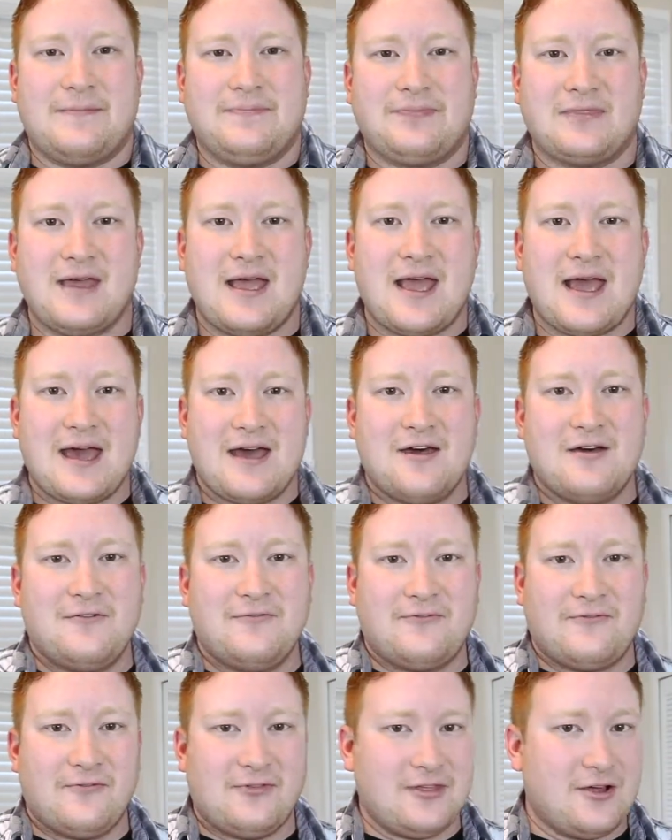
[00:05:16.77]
They
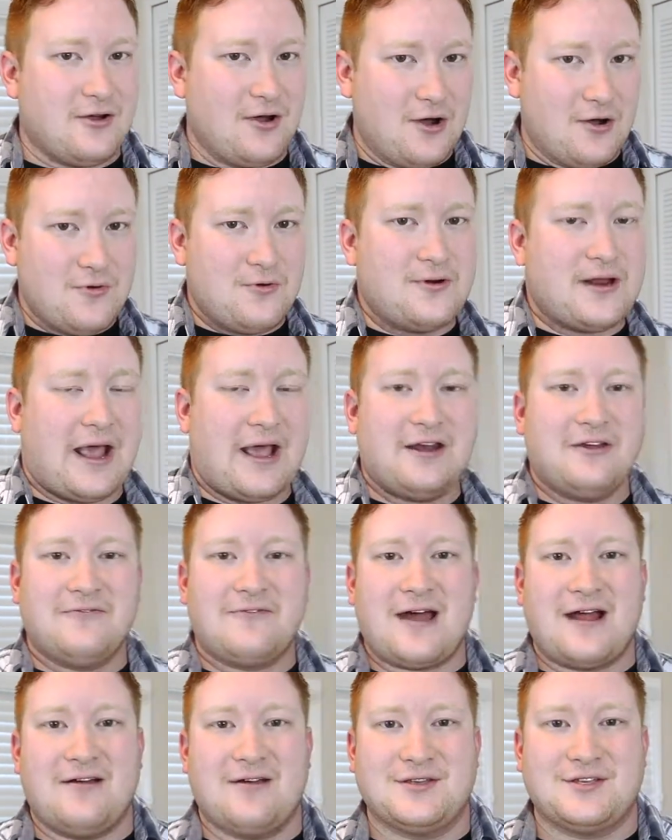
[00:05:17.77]
have their own
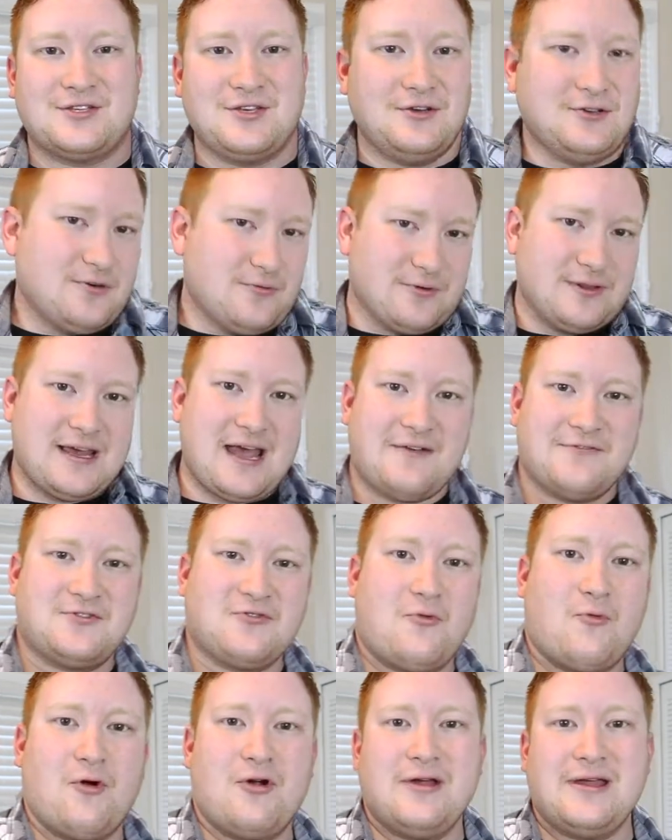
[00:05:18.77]
antivirus, so you don't really have
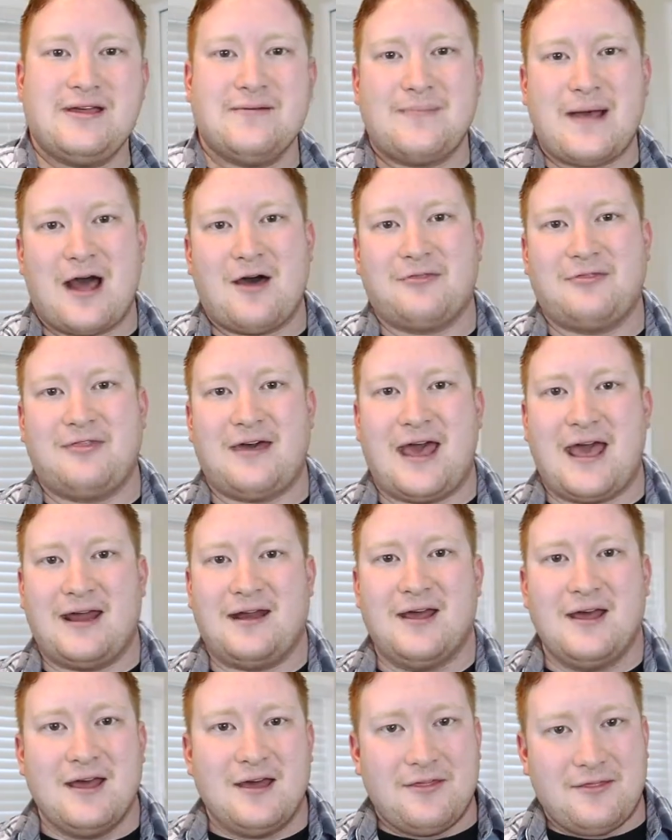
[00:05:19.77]
to worry about
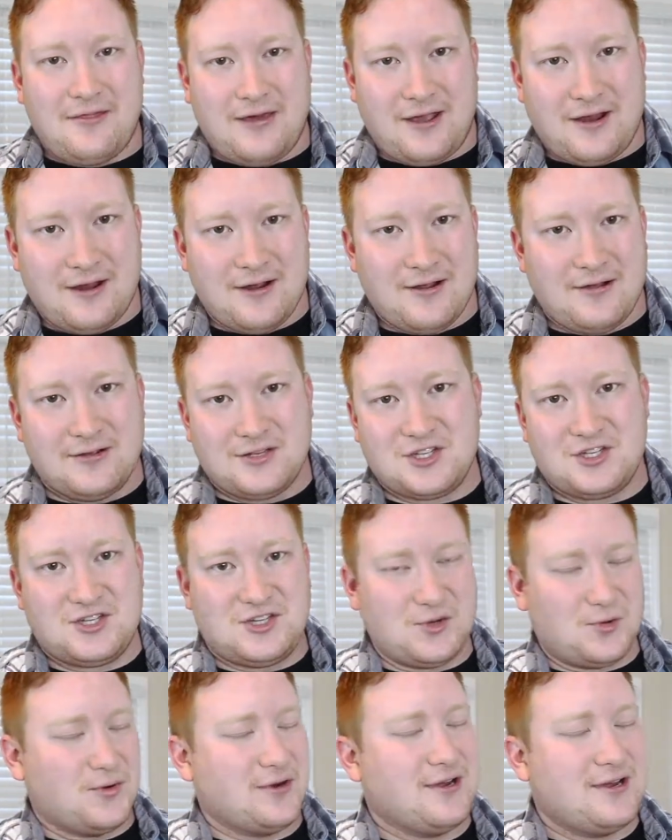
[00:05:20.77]
that. Their
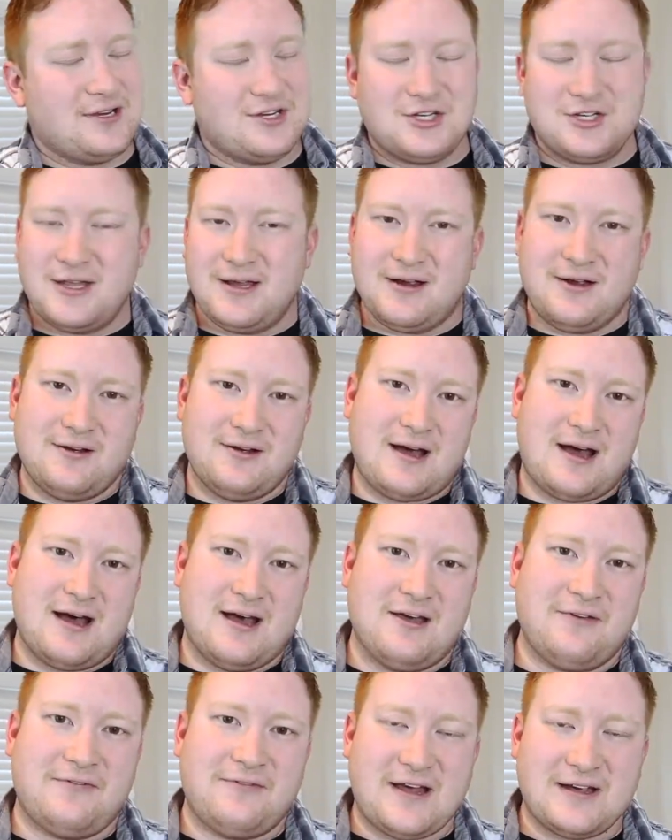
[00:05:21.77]
storage, their
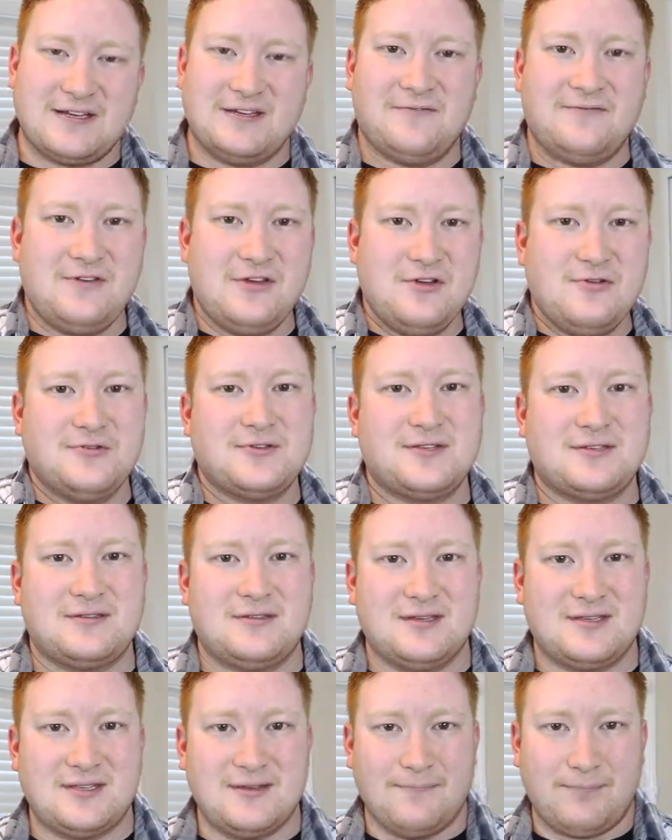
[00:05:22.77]
effective use,
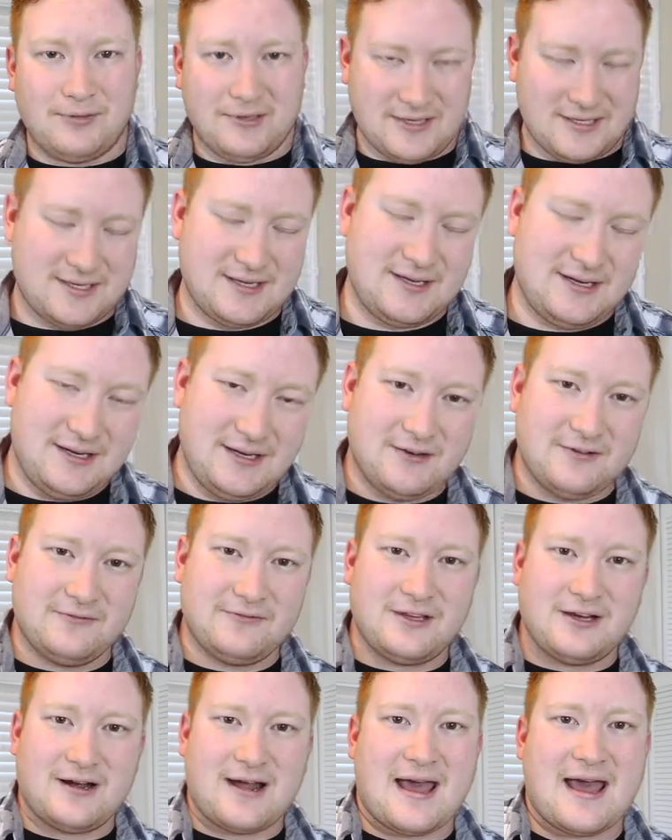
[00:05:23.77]
the simplicity
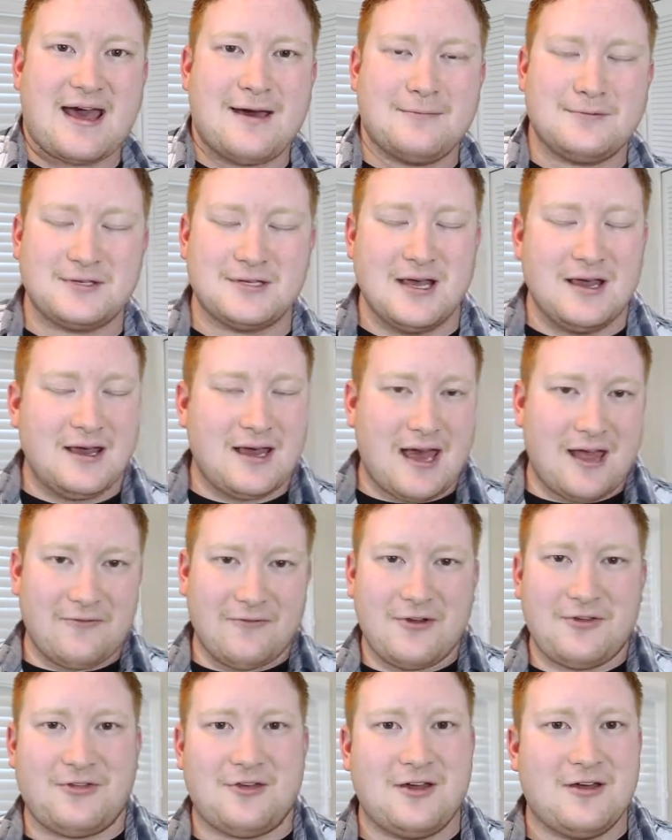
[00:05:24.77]
of their apps,
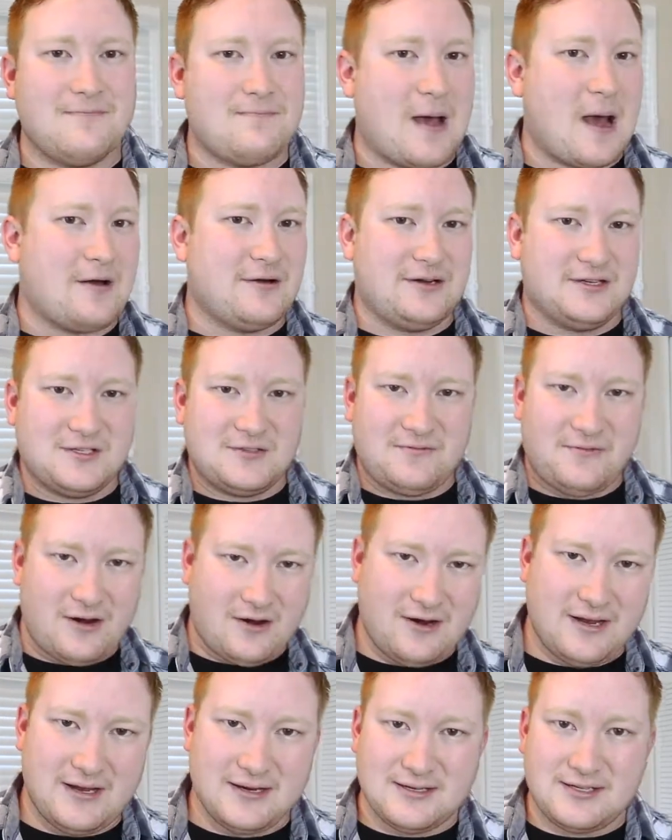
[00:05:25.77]
everything about it is
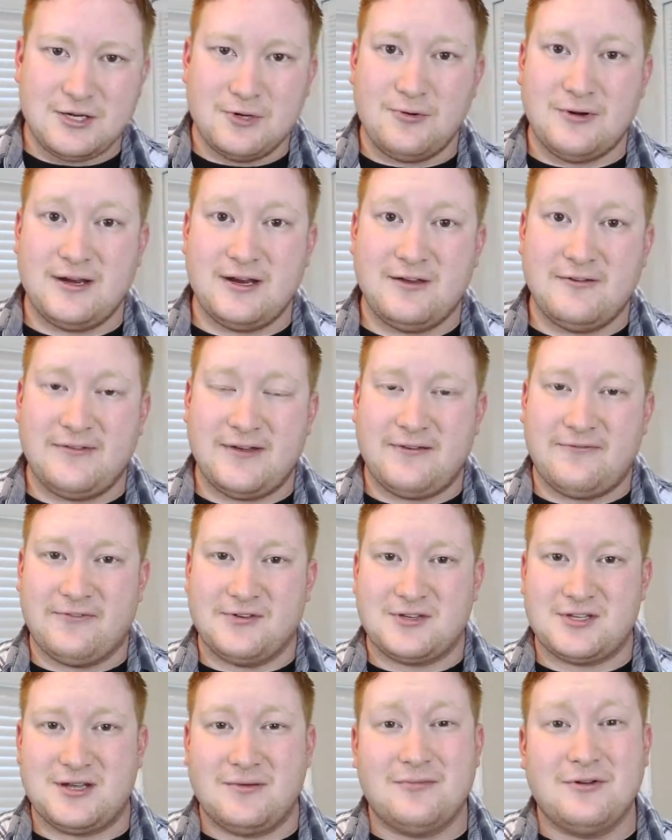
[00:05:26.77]
very intuitive. And
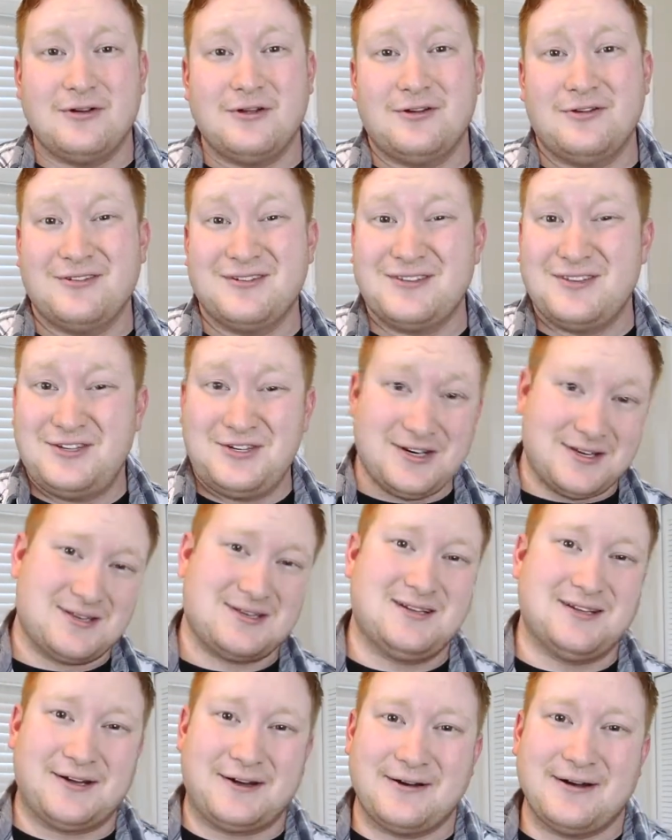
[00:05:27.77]
for someone who is
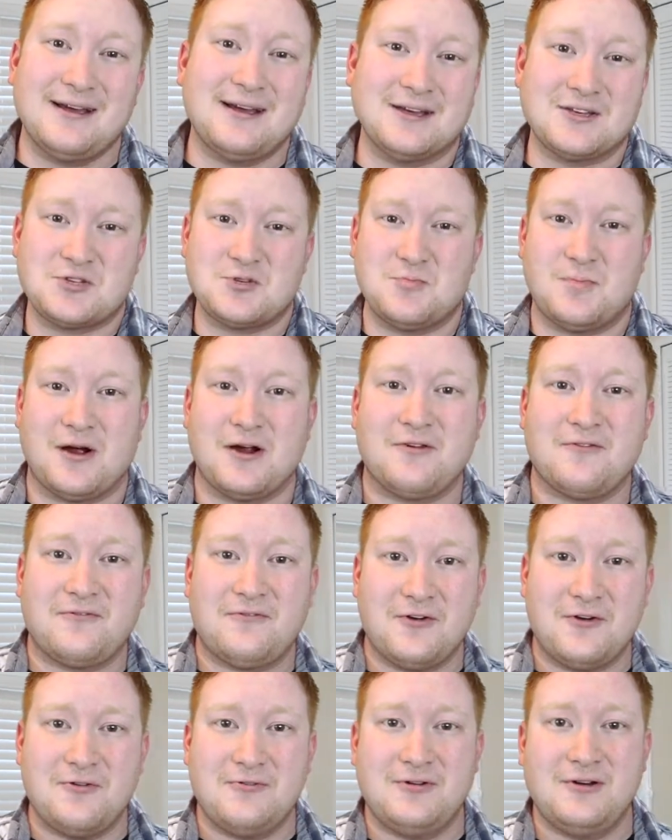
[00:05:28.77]
just learning a
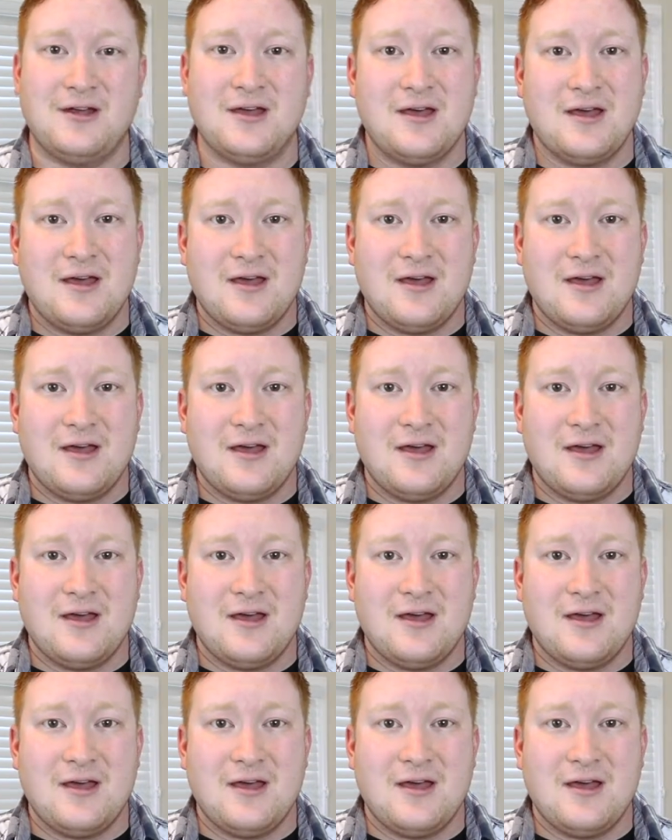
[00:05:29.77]
smartphone,